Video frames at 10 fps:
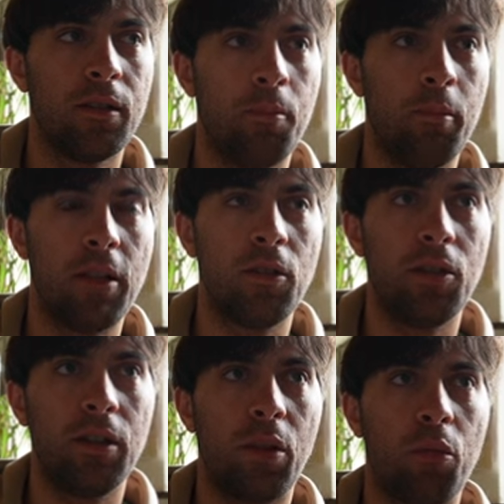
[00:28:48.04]

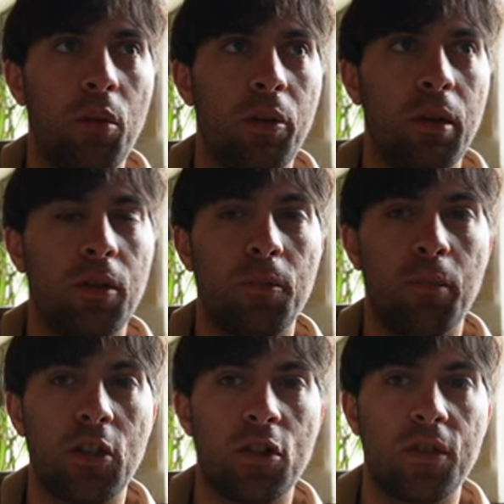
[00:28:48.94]
manually throwing out a
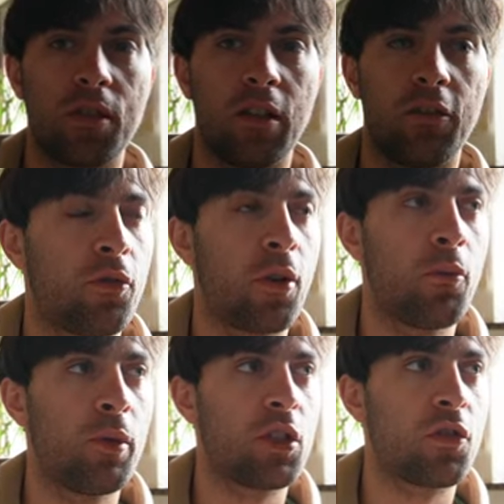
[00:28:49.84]
bunch of stuff from
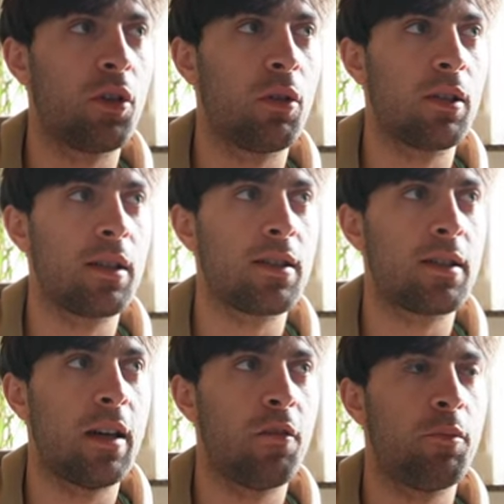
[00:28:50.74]
which folders
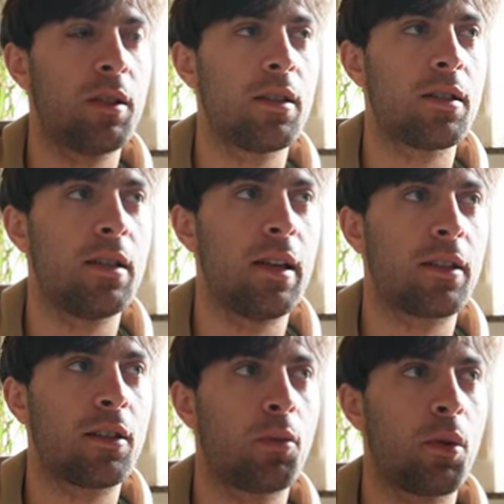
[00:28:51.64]
have been
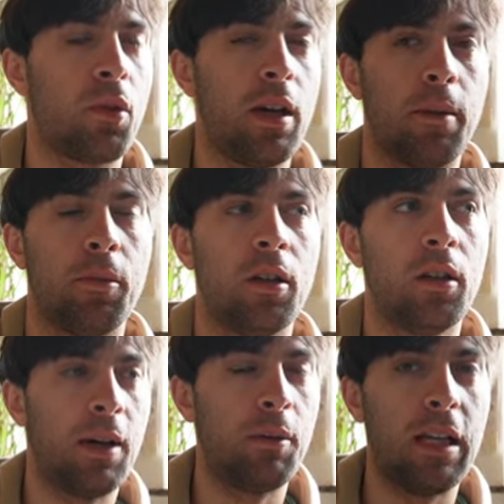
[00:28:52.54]
selected with the app.
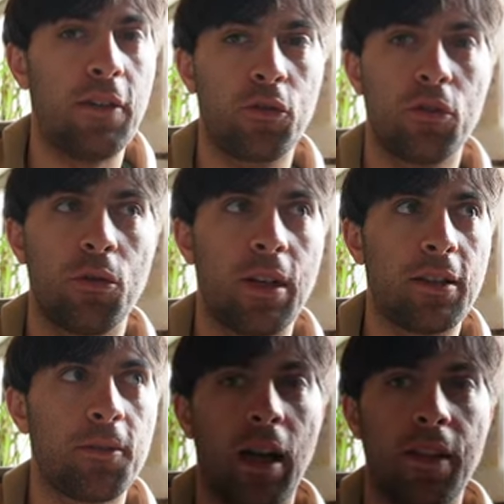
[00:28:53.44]
I will have to do
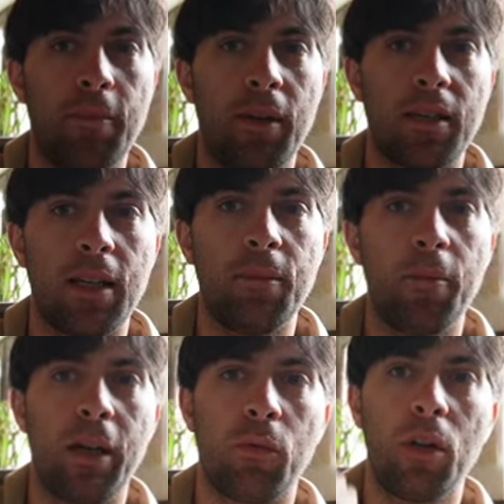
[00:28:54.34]
that, and then my sample
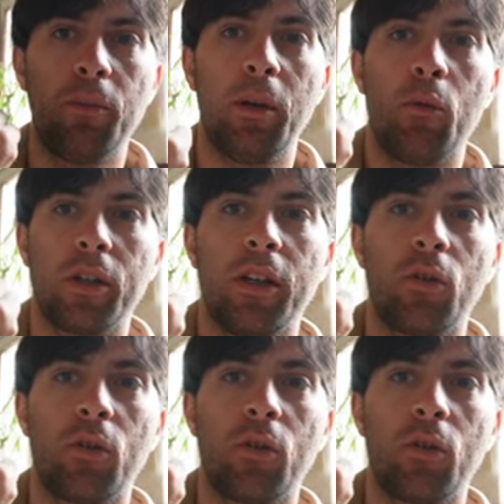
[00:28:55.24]
pack will be working